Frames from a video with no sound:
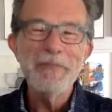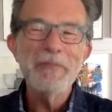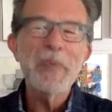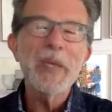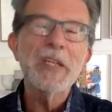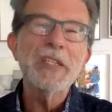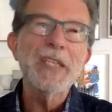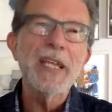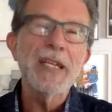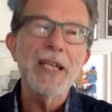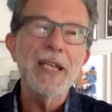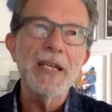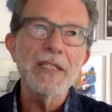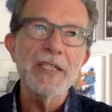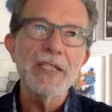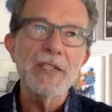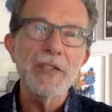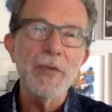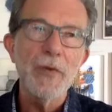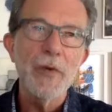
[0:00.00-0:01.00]
Because I'd like
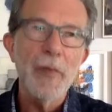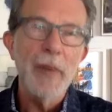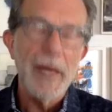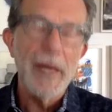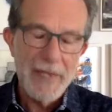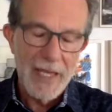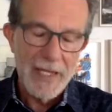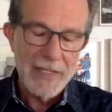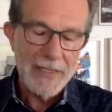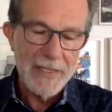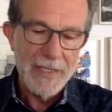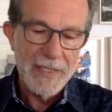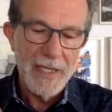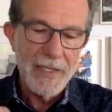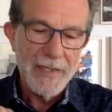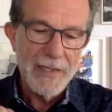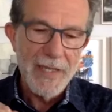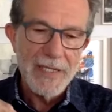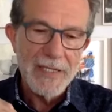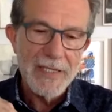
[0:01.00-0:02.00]
to talk about
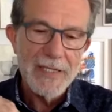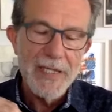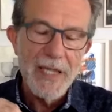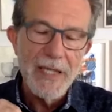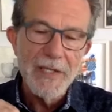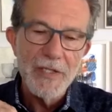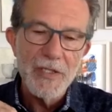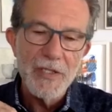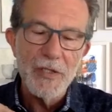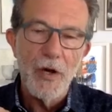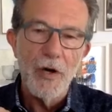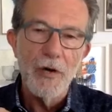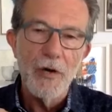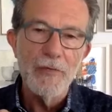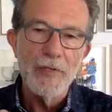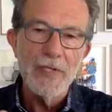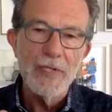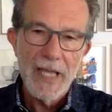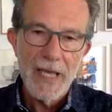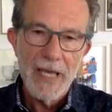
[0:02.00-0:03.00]
that sense
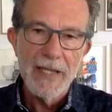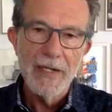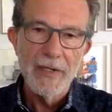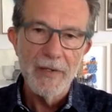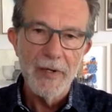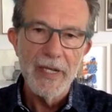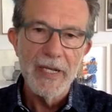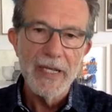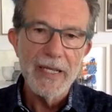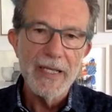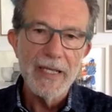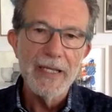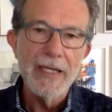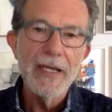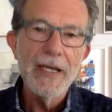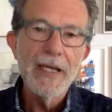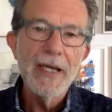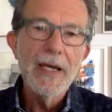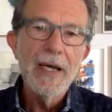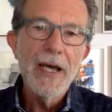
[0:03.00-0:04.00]
of layering
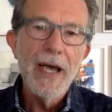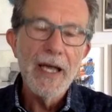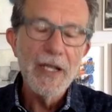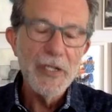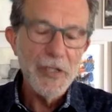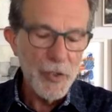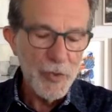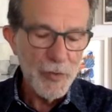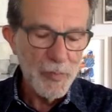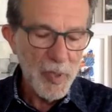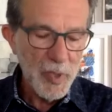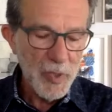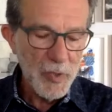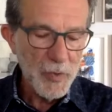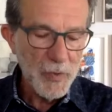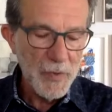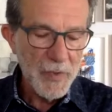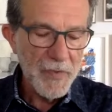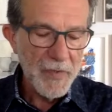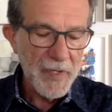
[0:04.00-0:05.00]
as you
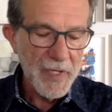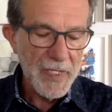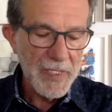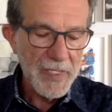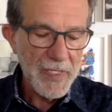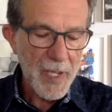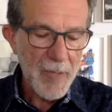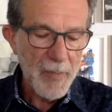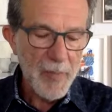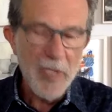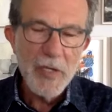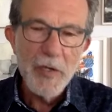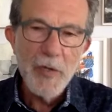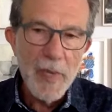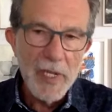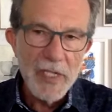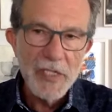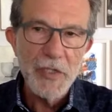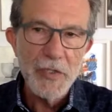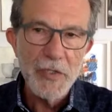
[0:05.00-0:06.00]
build things up. And you
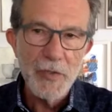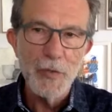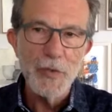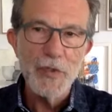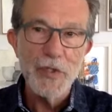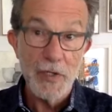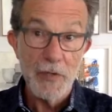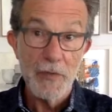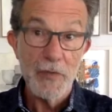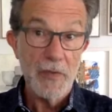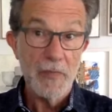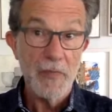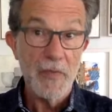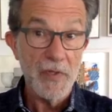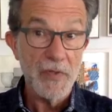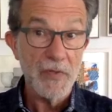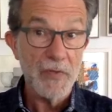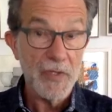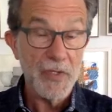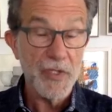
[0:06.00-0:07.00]
mentioned also
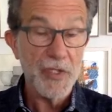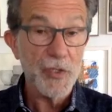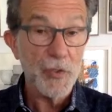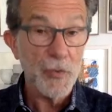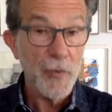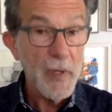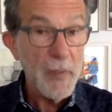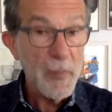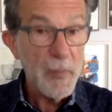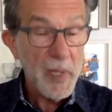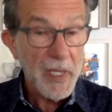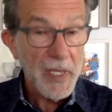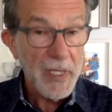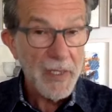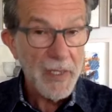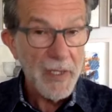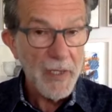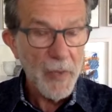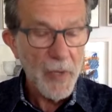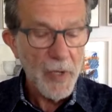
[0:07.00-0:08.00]
the
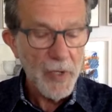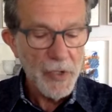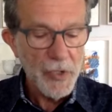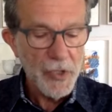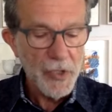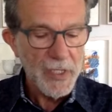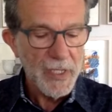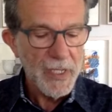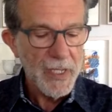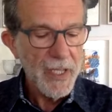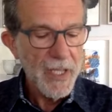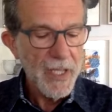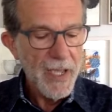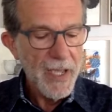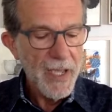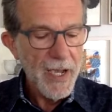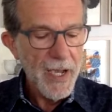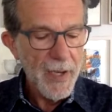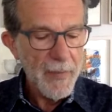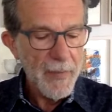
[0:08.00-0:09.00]
scraping, the erosion,
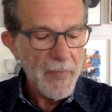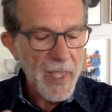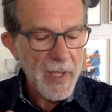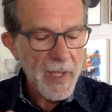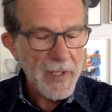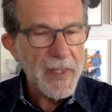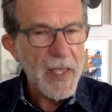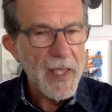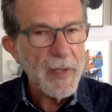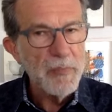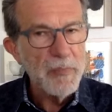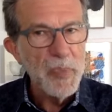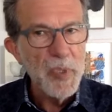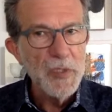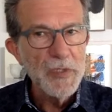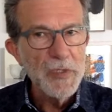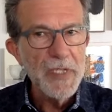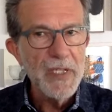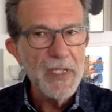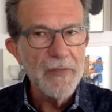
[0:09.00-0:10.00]
that
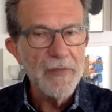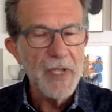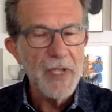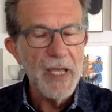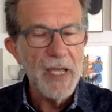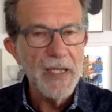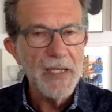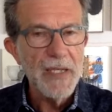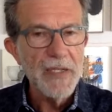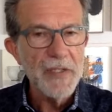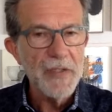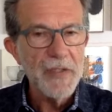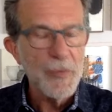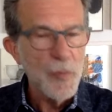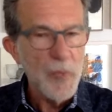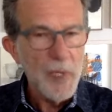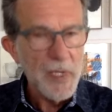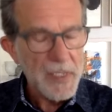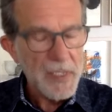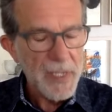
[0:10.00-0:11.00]
building of layers,
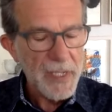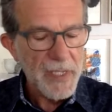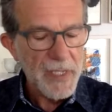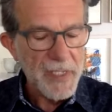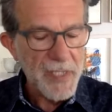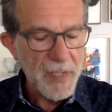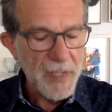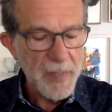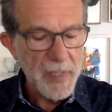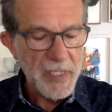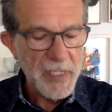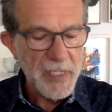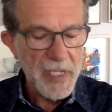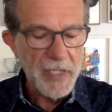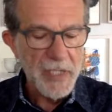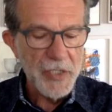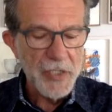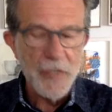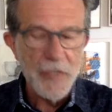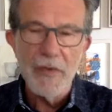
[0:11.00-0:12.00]
almost like
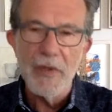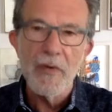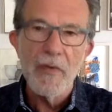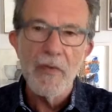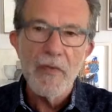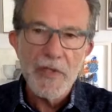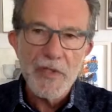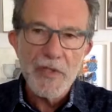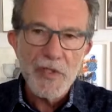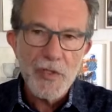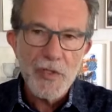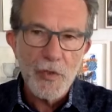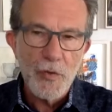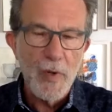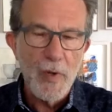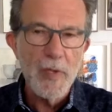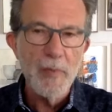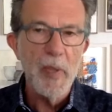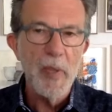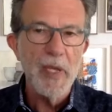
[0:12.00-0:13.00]
sedimentation, the
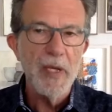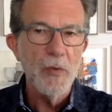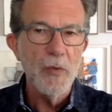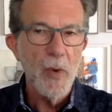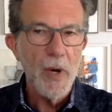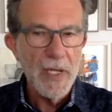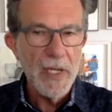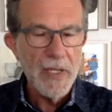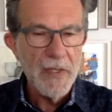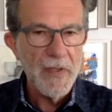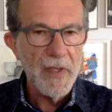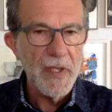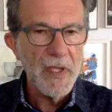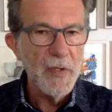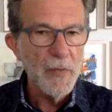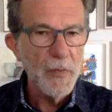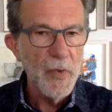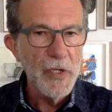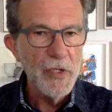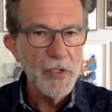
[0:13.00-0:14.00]
scraping away,
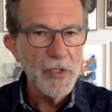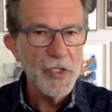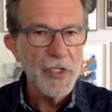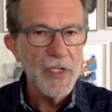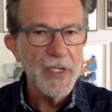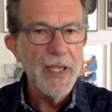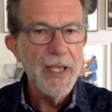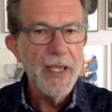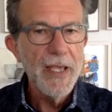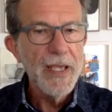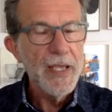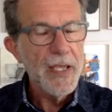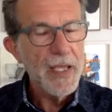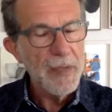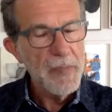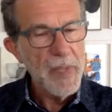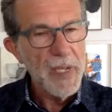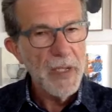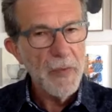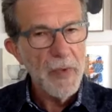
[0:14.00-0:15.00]
the erosion.
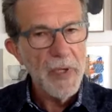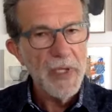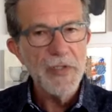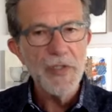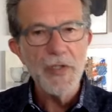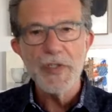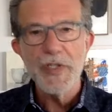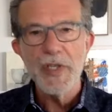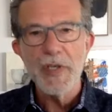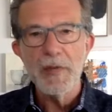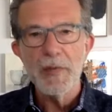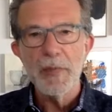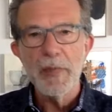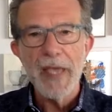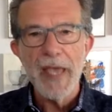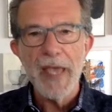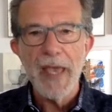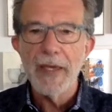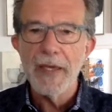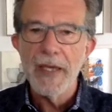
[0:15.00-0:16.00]
In many ways, you seem to
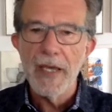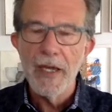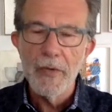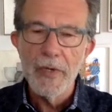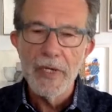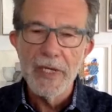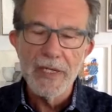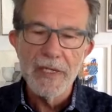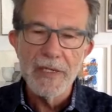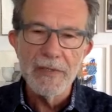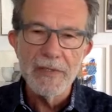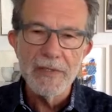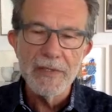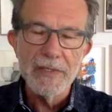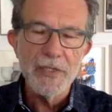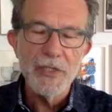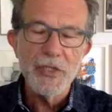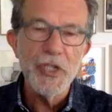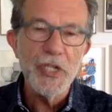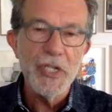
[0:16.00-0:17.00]
be echoing
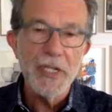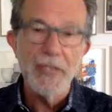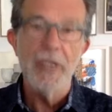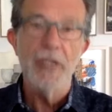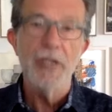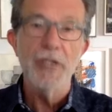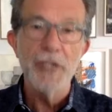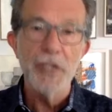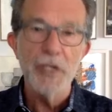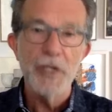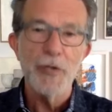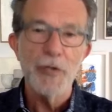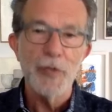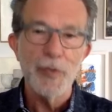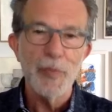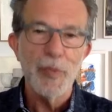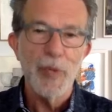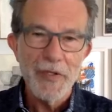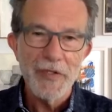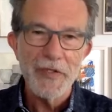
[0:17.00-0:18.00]

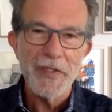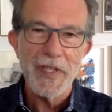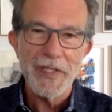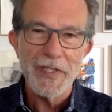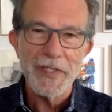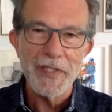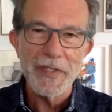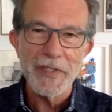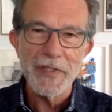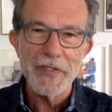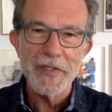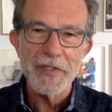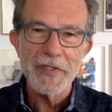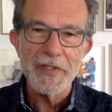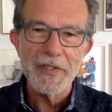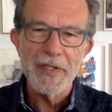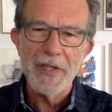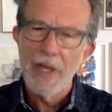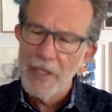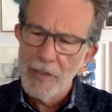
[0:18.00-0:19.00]
geological
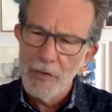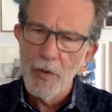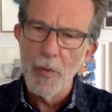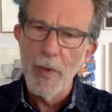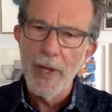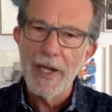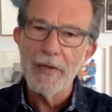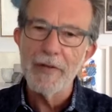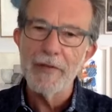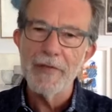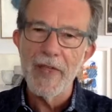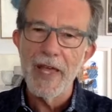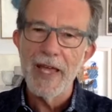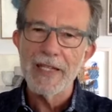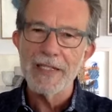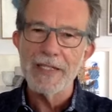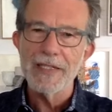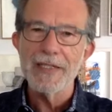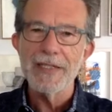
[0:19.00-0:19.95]
processes. Are you aware of that?